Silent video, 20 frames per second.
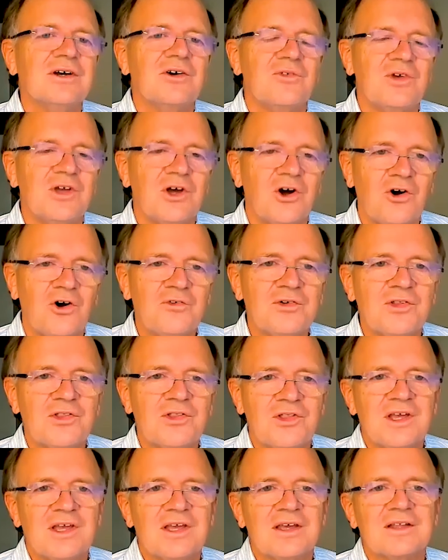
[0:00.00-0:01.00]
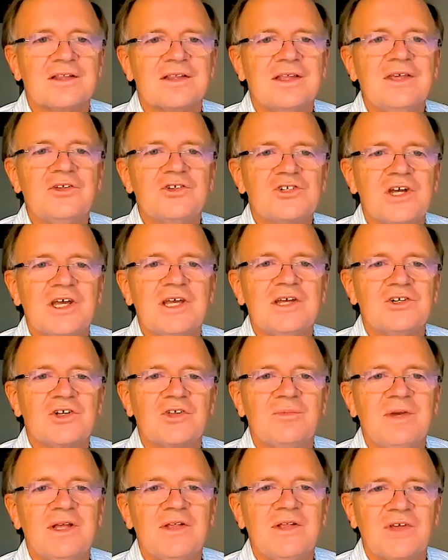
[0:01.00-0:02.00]
we often think these
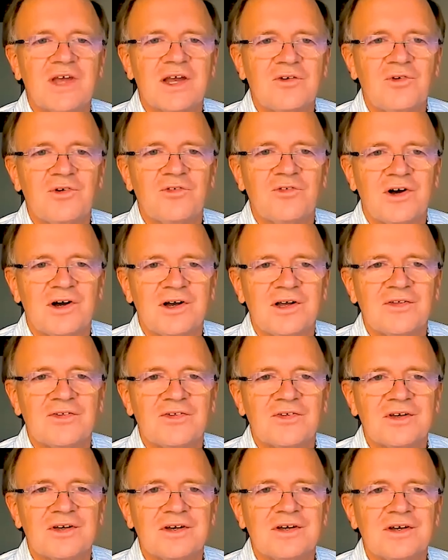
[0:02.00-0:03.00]
changes mean sacrifice.